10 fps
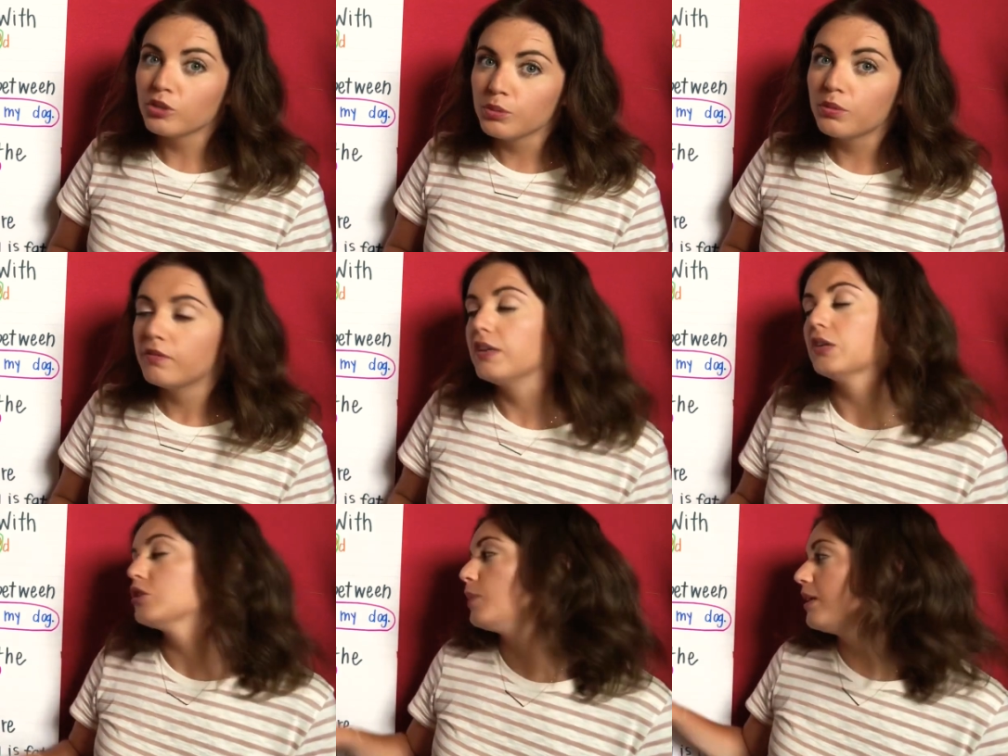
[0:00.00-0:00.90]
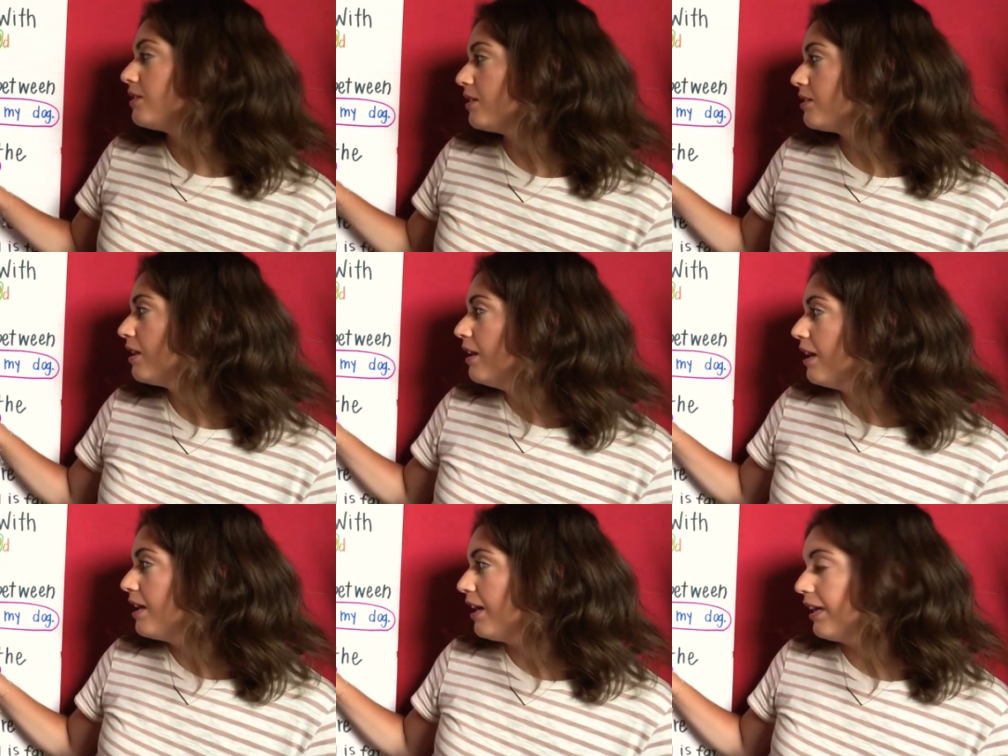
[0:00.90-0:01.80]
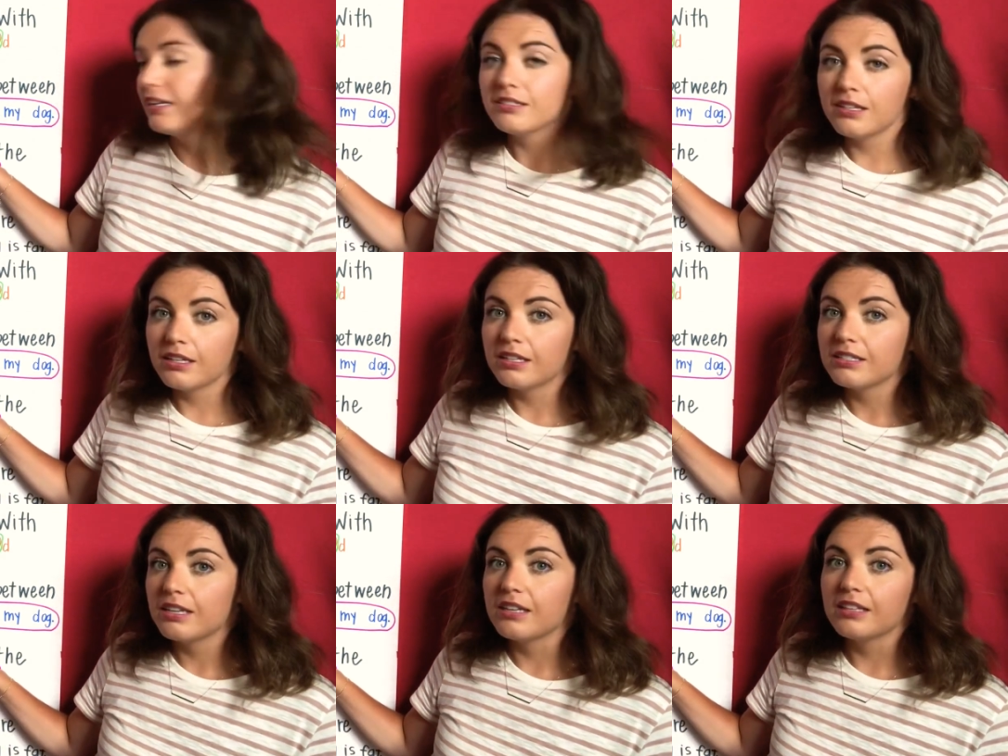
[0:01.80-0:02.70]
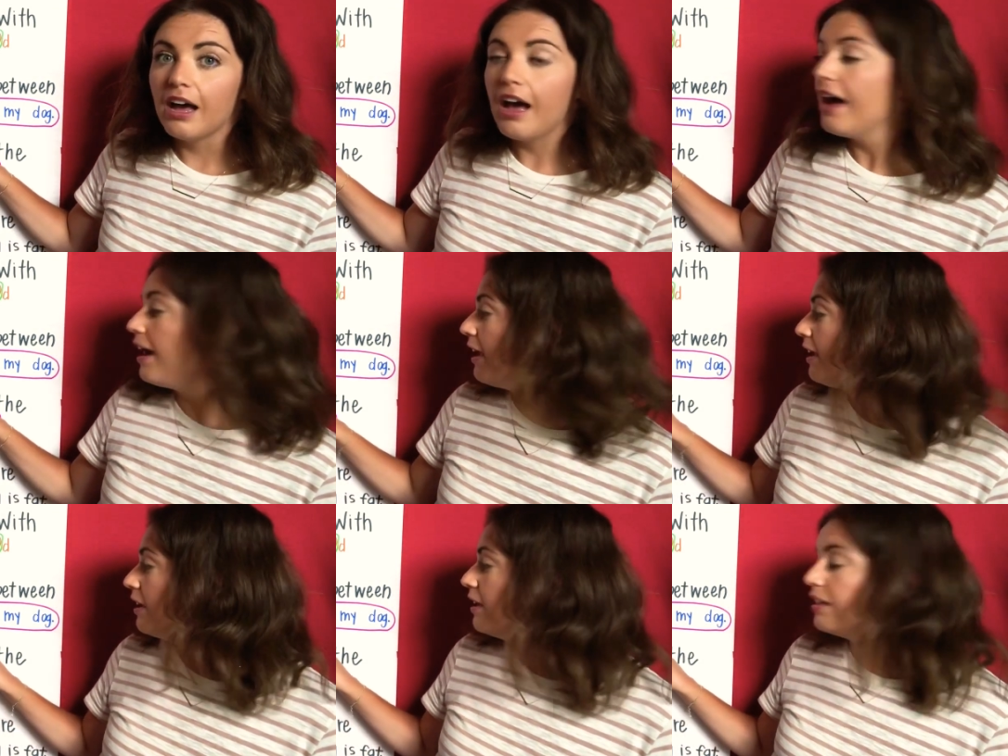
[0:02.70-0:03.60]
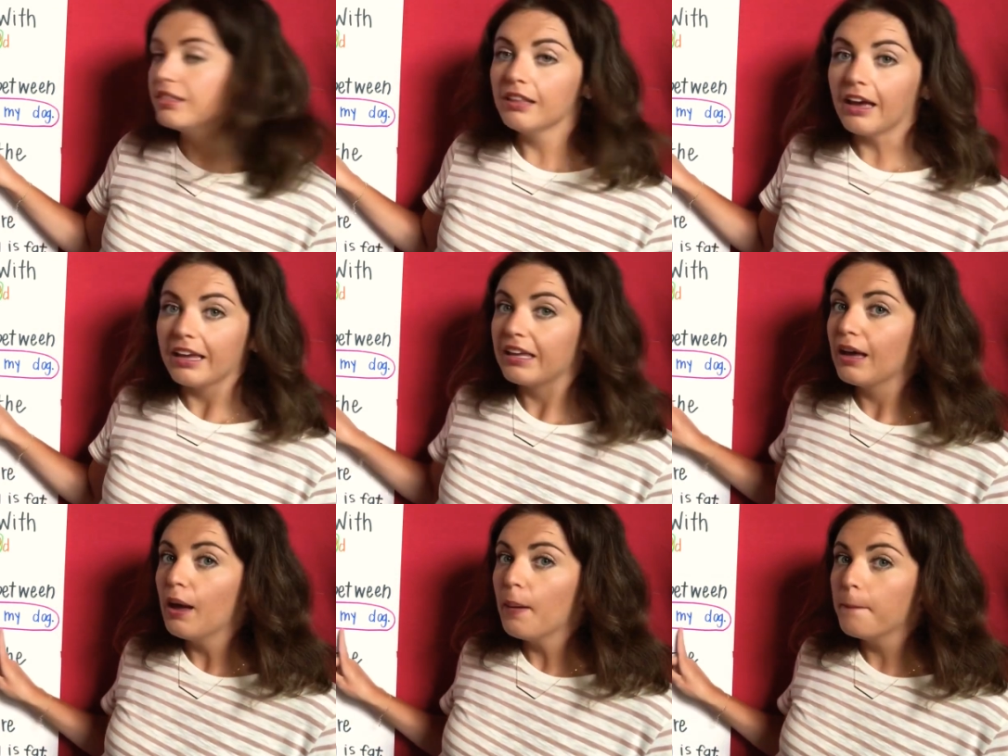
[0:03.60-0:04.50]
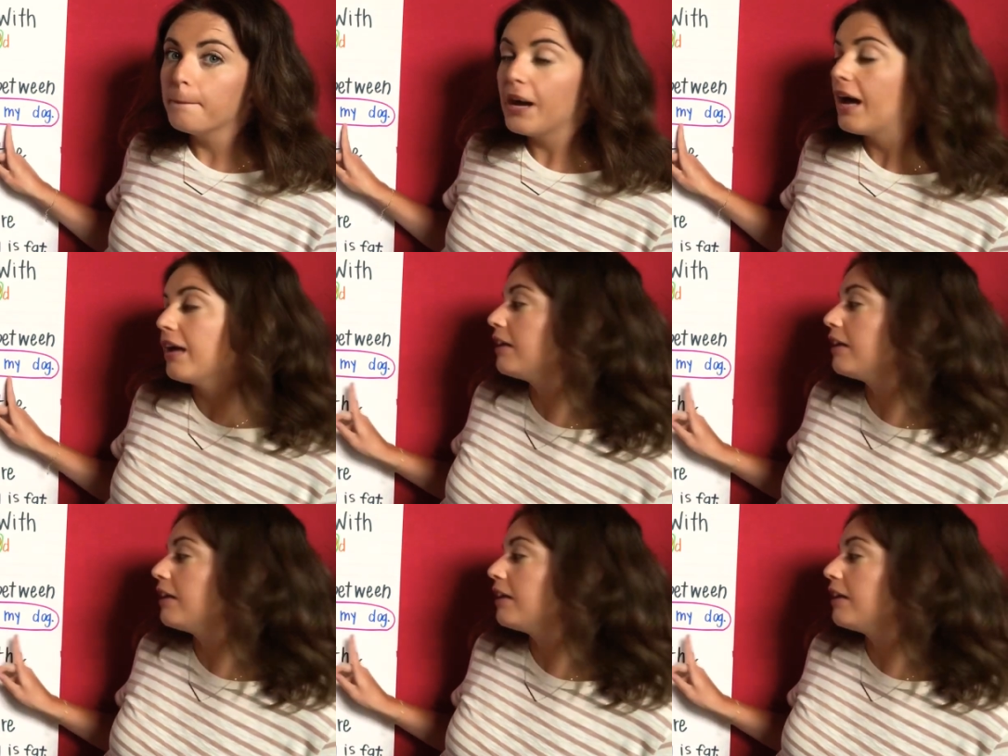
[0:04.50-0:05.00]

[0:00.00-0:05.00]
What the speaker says: to put finger spaces. And I can see that it says, I like my